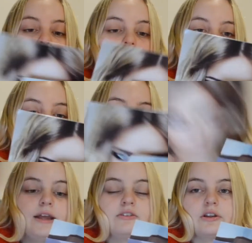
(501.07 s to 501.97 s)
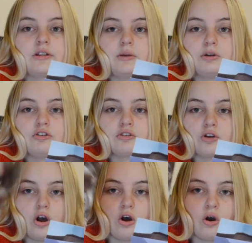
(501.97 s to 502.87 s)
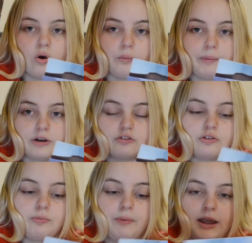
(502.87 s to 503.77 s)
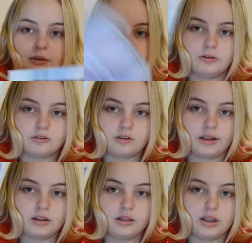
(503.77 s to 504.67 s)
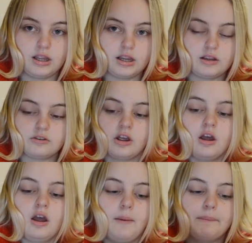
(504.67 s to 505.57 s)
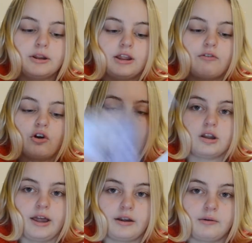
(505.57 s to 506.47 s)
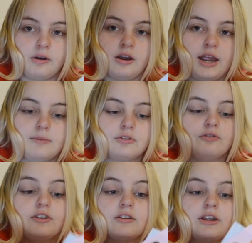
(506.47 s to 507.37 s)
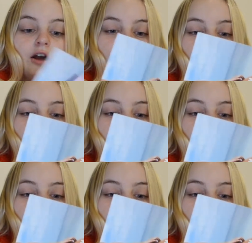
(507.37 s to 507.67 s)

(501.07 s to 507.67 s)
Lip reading: And then basically we just got a whole bunch of papers like these. But they've got like heaps of discount